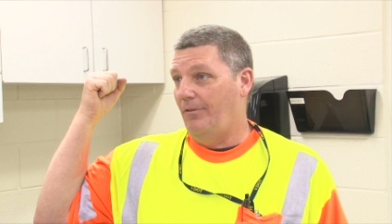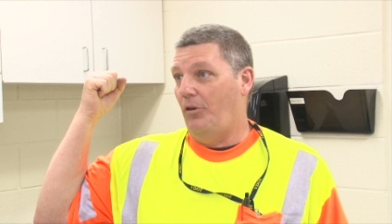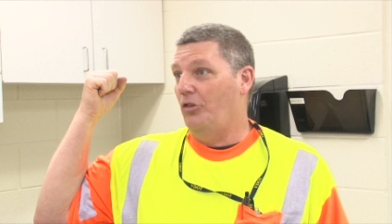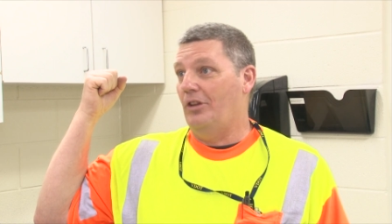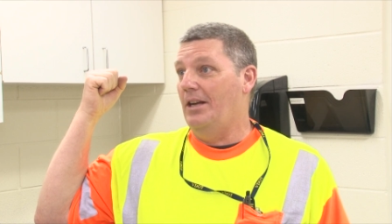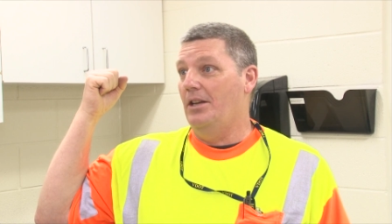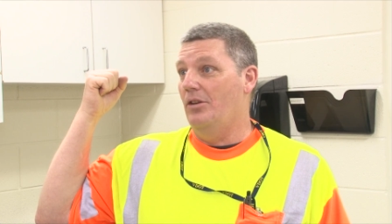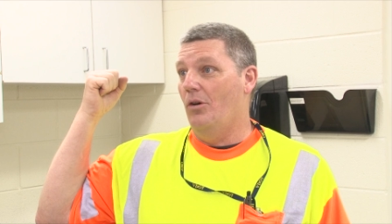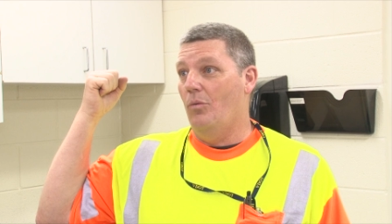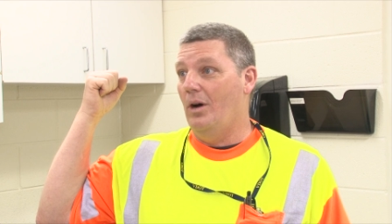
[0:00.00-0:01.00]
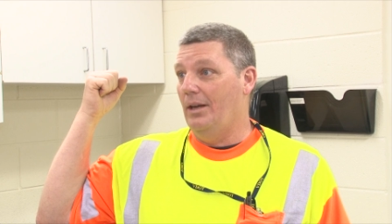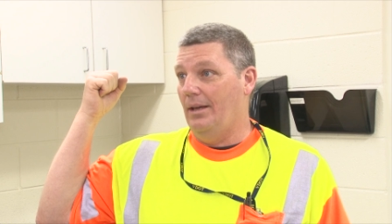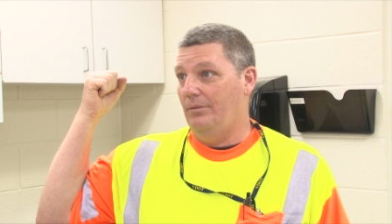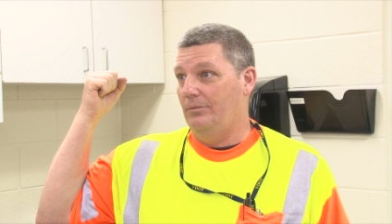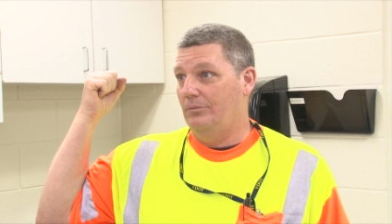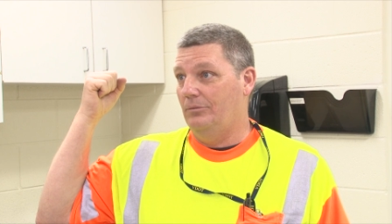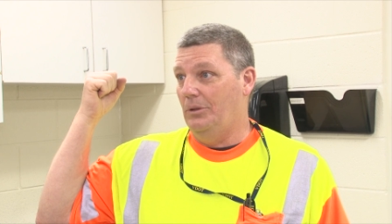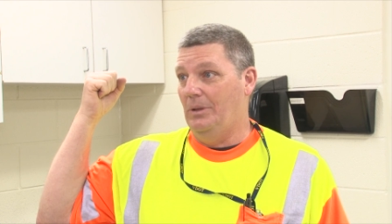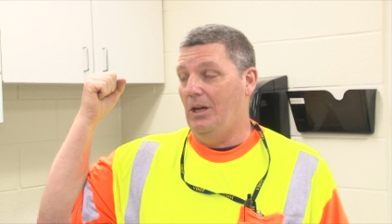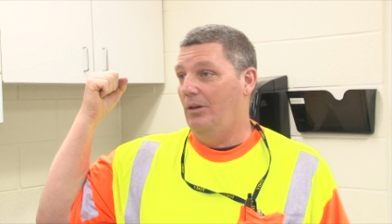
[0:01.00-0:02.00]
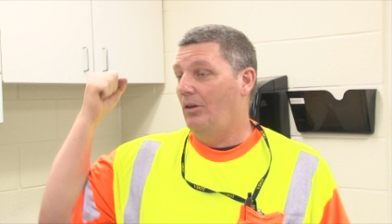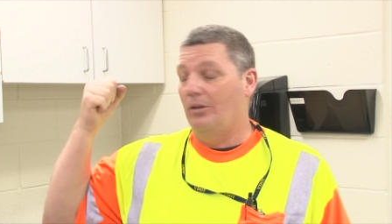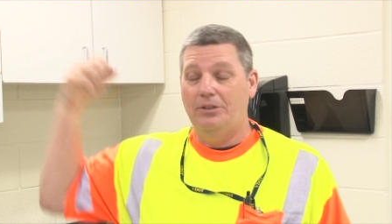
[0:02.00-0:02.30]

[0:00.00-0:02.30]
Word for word: first, I didn't know what went on.